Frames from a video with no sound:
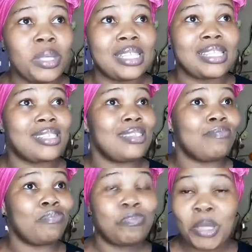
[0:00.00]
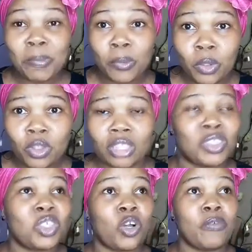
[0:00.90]
with people, not
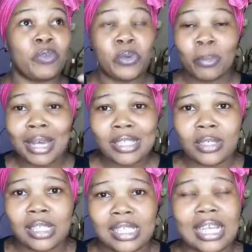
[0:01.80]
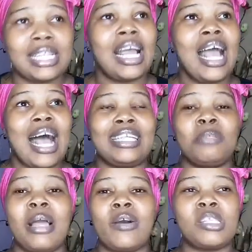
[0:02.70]
to talk of Yorubas, you understand? And
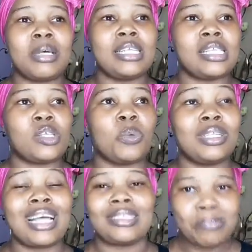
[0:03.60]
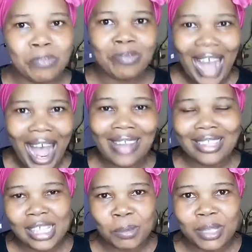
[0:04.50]
then my husband is someone that
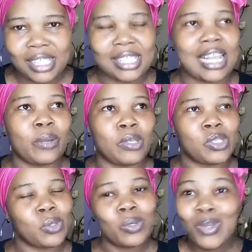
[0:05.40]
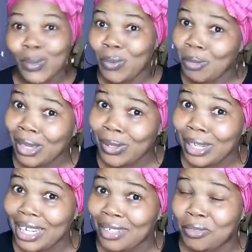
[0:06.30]
hardly speaks his language, so you're not gonna
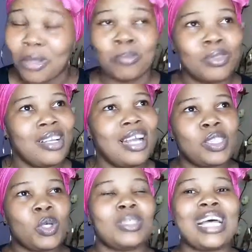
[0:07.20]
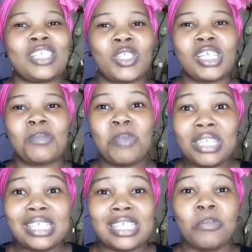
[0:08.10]
learn it from. So that's just
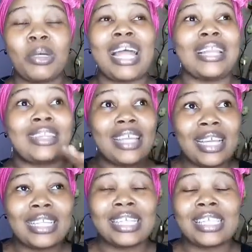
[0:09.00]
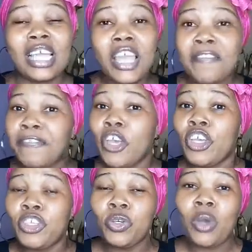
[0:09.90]
been the thing. But I think that
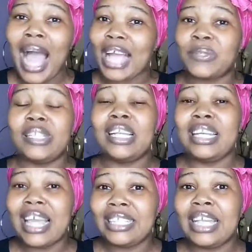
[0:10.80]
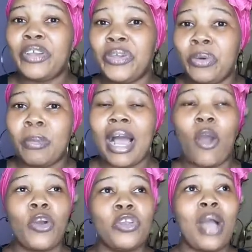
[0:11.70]
if you actually learn their Yoruba,
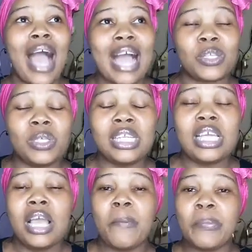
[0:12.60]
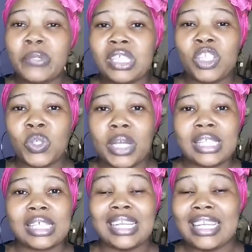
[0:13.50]
or you actually put
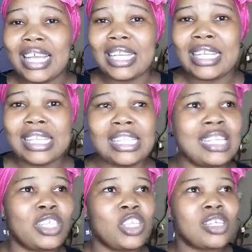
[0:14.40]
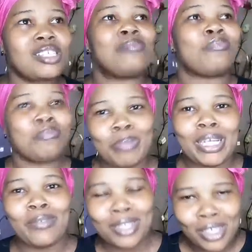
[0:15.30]
interest in learning it, it's just
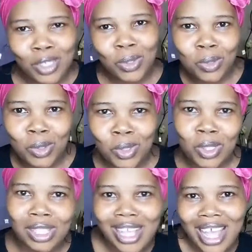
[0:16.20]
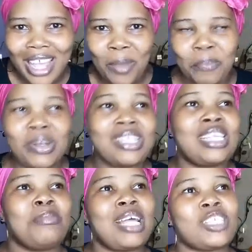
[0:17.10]
part of the things you do to just impress
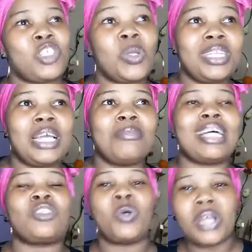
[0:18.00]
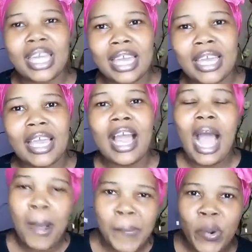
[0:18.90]
them. That's showing them that, okay,
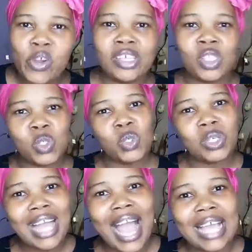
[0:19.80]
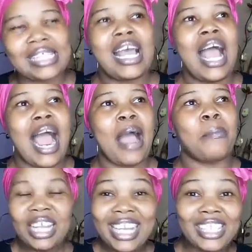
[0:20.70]
I'm more into you guys,
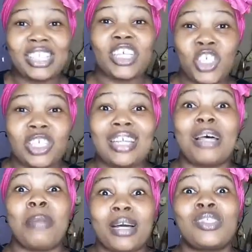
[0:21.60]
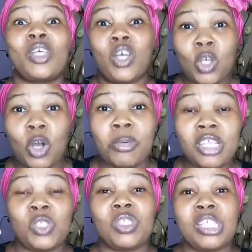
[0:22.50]
I'm intentional about
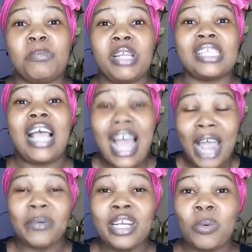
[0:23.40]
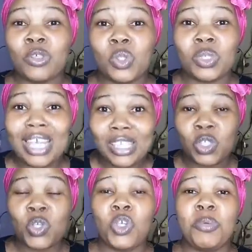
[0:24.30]
coming into this place, I really want to get
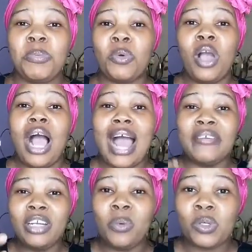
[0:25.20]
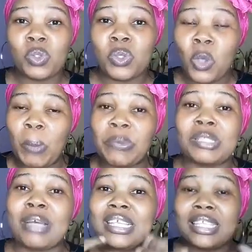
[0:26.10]
to know you people, I really want to
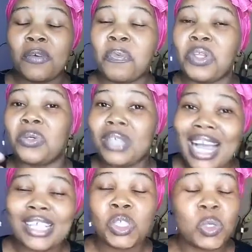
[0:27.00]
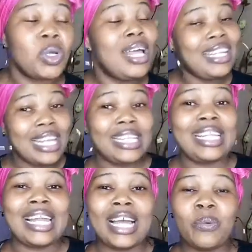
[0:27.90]
incorporate myself with you guys. So learning
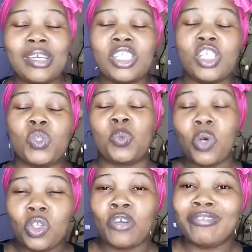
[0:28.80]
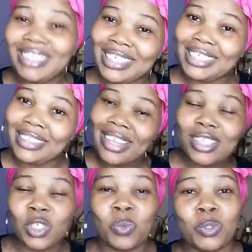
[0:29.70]
their language is one of the
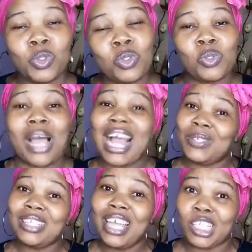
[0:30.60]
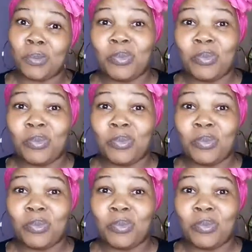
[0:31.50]
things you will do to actually